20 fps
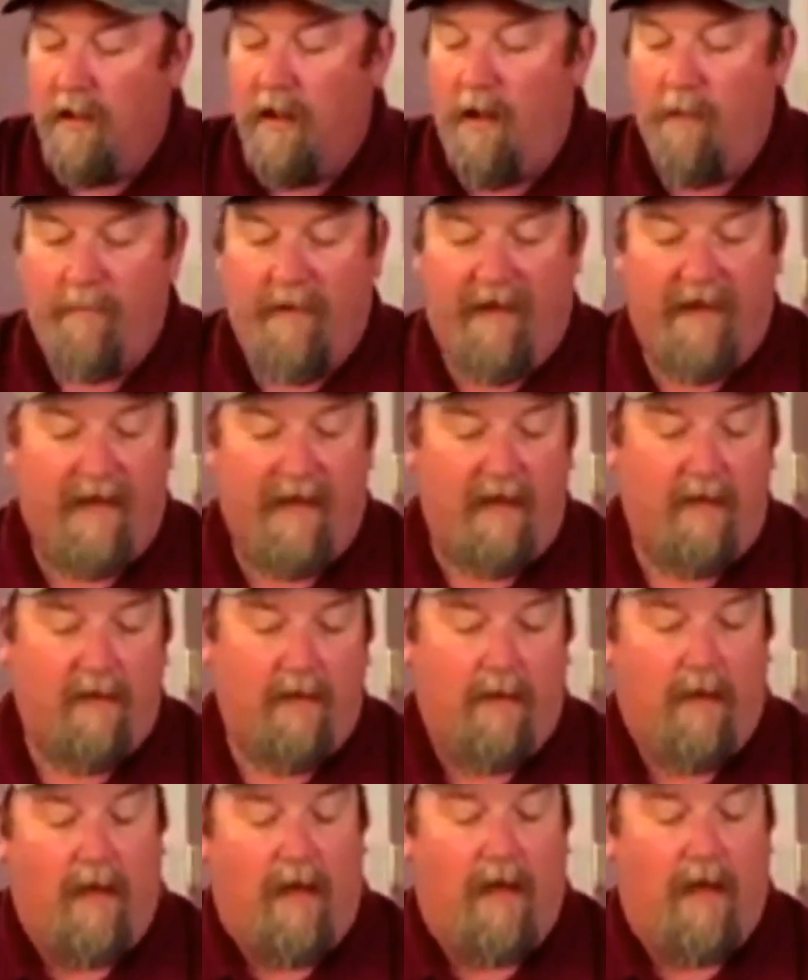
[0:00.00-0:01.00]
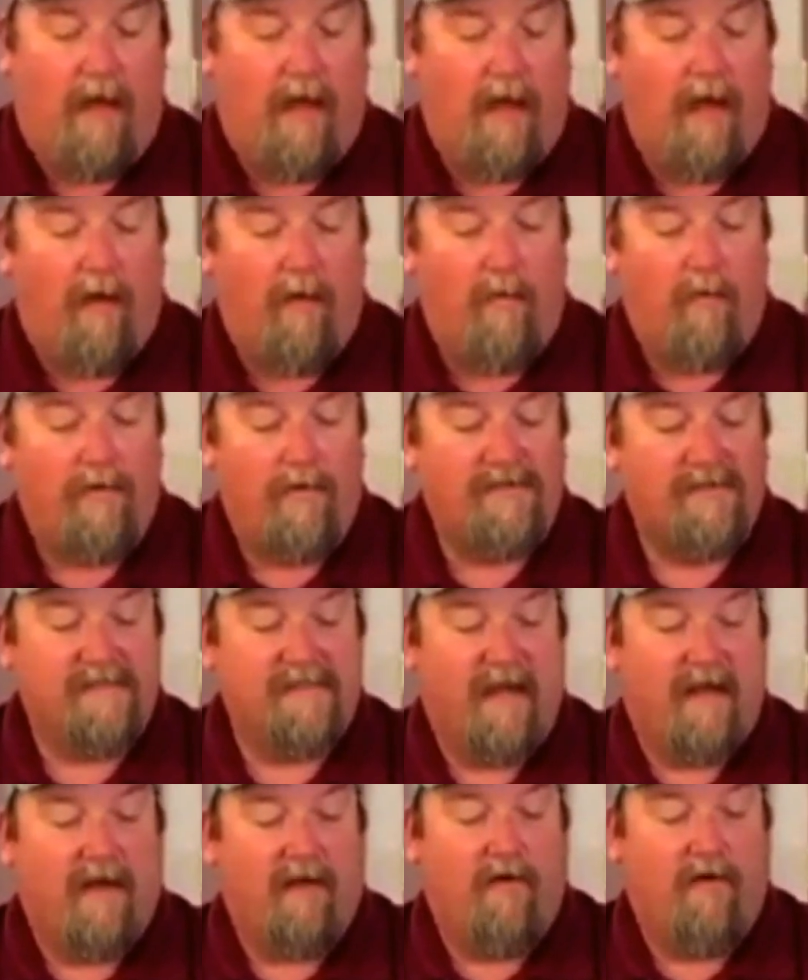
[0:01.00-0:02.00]
a mini, which is
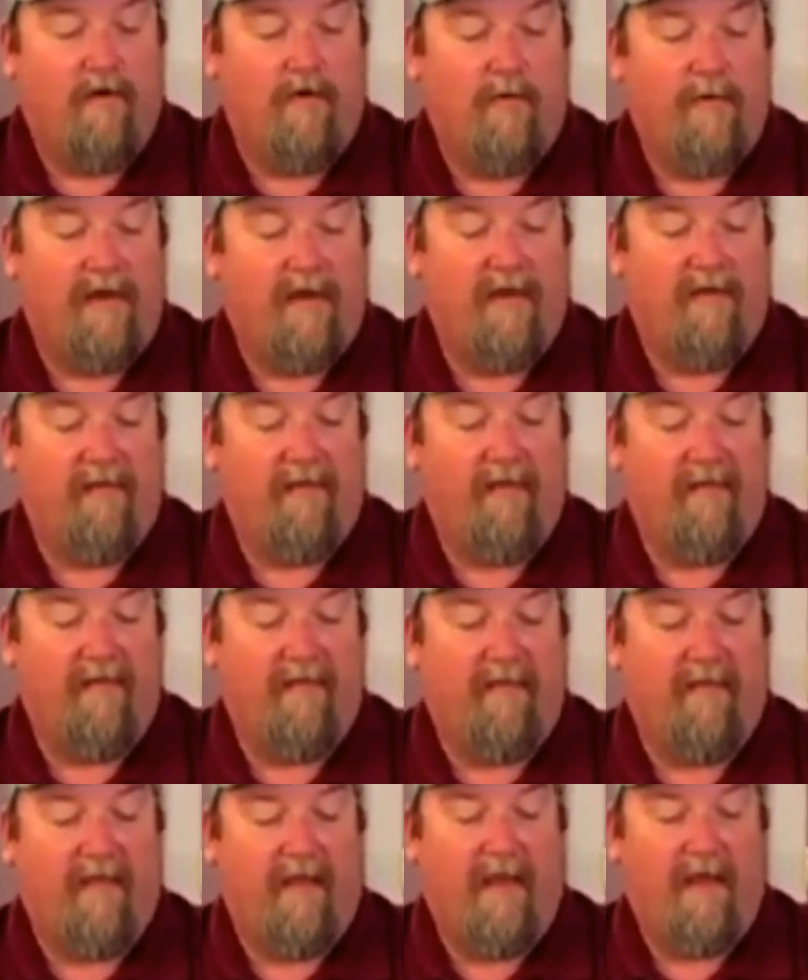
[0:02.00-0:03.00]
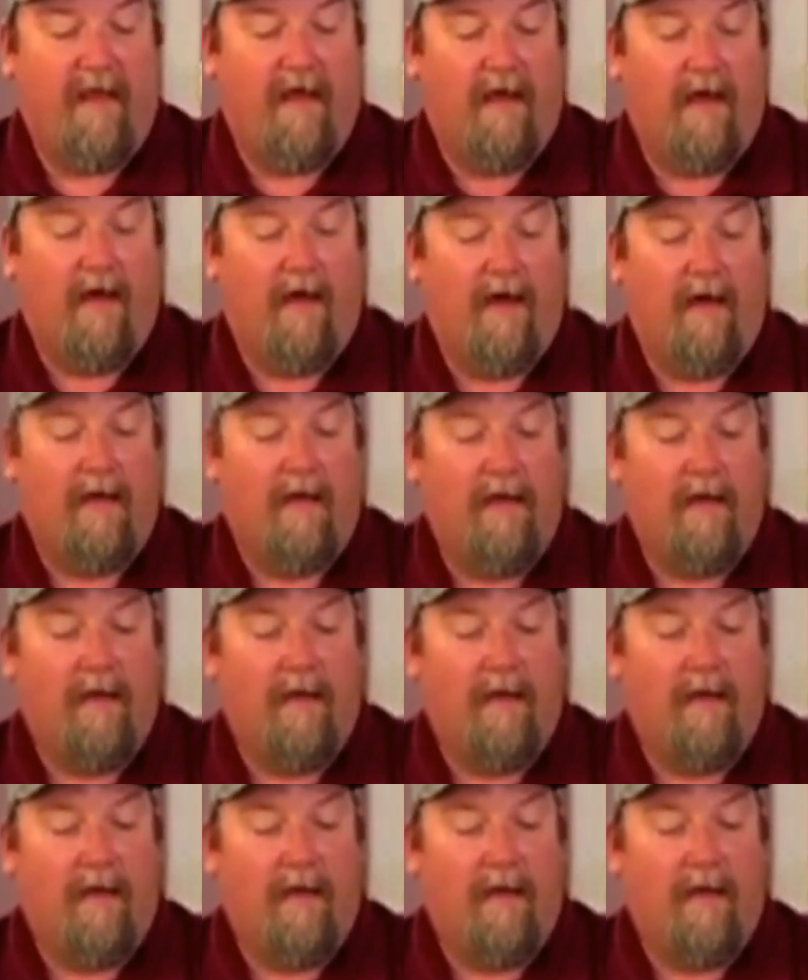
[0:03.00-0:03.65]
kind of cool because it's the